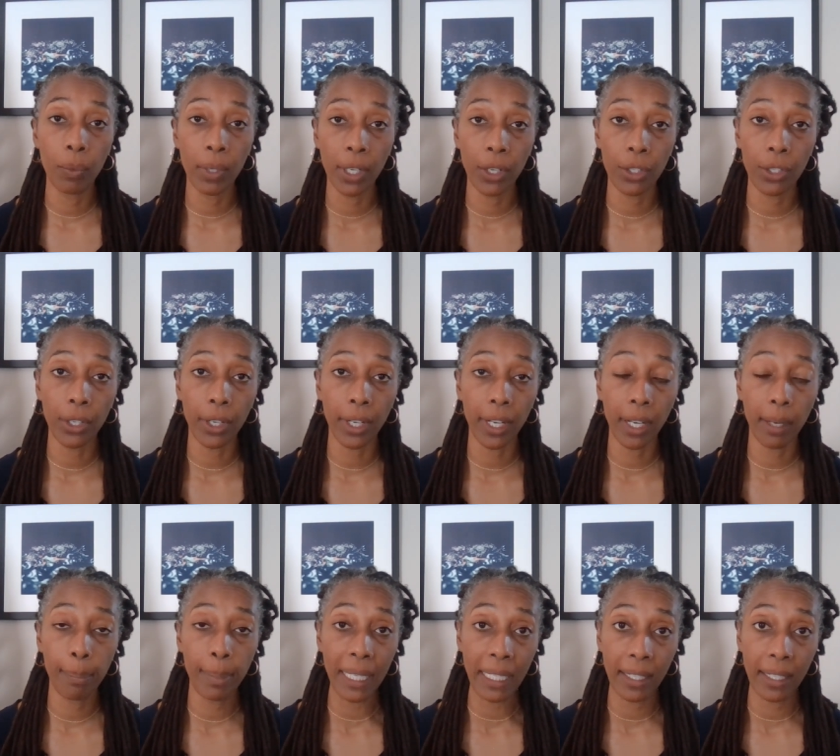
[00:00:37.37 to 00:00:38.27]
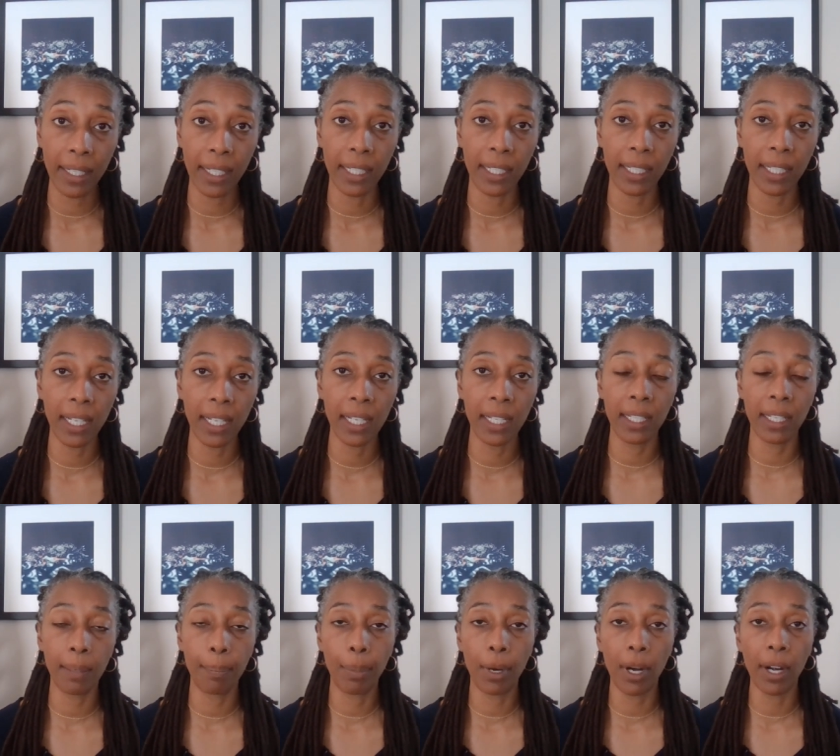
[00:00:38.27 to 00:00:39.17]
starting a business. It's
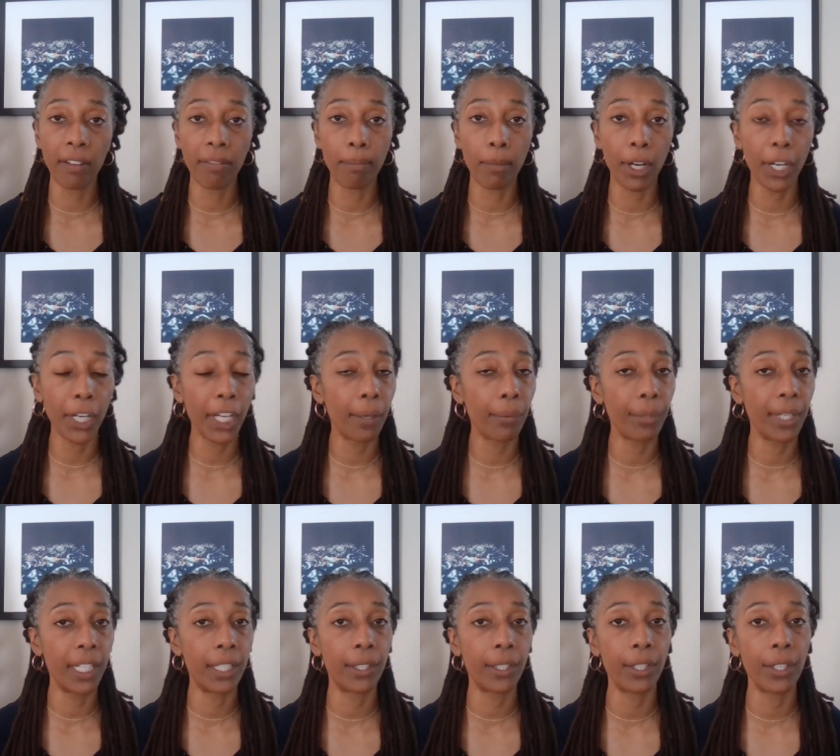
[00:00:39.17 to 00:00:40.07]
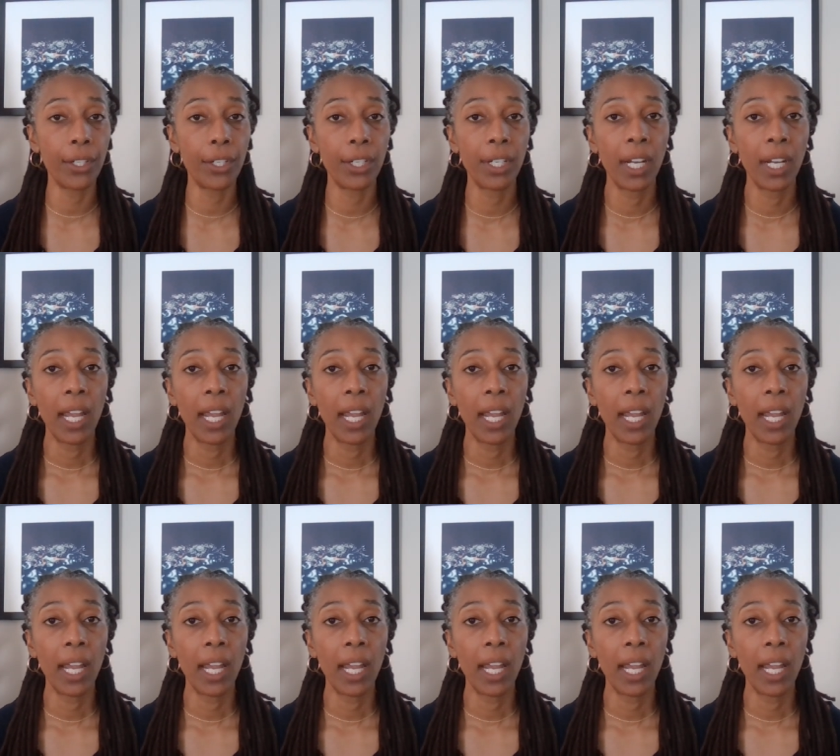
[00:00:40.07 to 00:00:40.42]
part of market research,